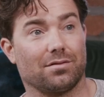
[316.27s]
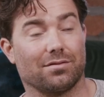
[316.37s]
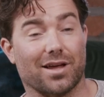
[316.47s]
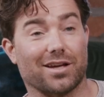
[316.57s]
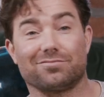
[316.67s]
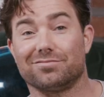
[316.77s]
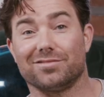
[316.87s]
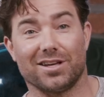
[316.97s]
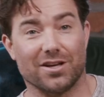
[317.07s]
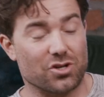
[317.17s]
Like
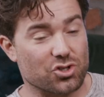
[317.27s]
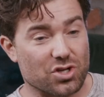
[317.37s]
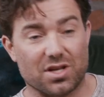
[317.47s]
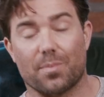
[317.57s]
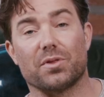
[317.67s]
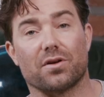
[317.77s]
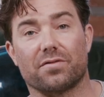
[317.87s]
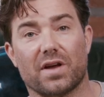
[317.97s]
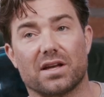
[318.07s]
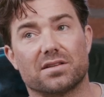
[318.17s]
she's up in their
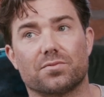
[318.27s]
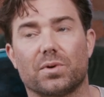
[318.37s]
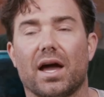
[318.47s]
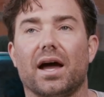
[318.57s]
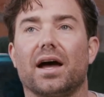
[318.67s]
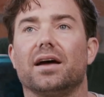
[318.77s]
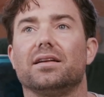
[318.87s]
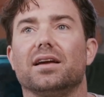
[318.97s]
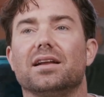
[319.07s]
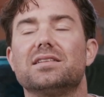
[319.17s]
face. We had
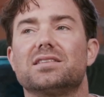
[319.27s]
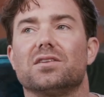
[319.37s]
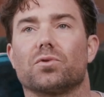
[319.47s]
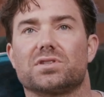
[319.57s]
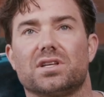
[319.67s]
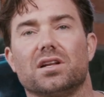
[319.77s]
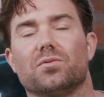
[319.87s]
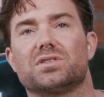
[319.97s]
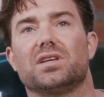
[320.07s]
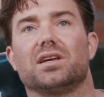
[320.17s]
an incident where Tina
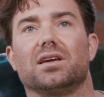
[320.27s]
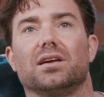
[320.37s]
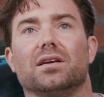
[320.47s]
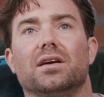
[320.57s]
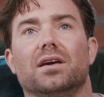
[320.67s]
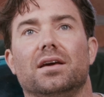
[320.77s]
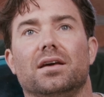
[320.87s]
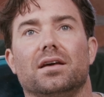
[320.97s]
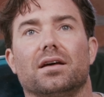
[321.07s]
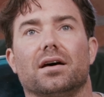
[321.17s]
was taking
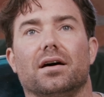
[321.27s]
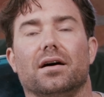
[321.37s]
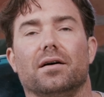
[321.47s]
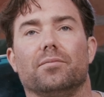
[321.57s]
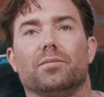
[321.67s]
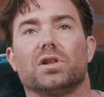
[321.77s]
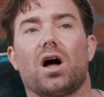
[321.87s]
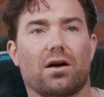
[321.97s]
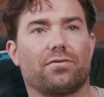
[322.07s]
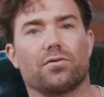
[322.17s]

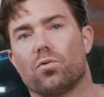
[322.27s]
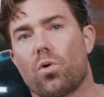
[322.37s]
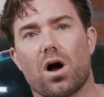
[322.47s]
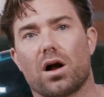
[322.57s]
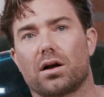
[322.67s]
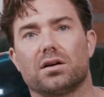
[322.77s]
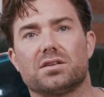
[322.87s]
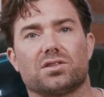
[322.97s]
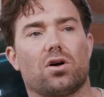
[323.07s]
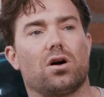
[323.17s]
Locke for a walk
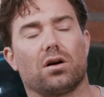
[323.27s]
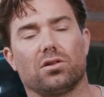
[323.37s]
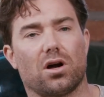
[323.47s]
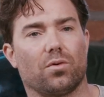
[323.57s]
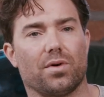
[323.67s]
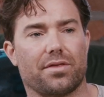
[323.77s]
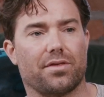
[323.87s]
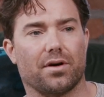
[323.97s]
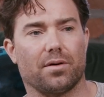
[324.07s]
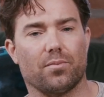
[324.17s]
along with
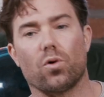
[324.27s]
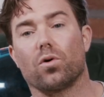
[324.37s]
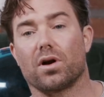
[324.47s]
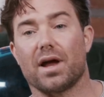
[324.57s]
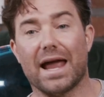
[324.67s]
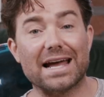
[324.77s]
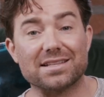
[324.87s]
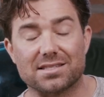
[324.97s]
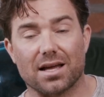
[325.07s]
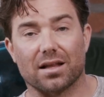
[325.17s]
Aura
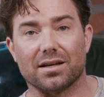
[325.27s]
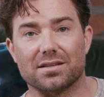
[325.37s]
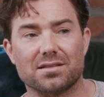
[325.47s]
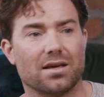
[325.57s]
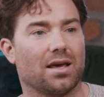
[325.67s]
and Sally's.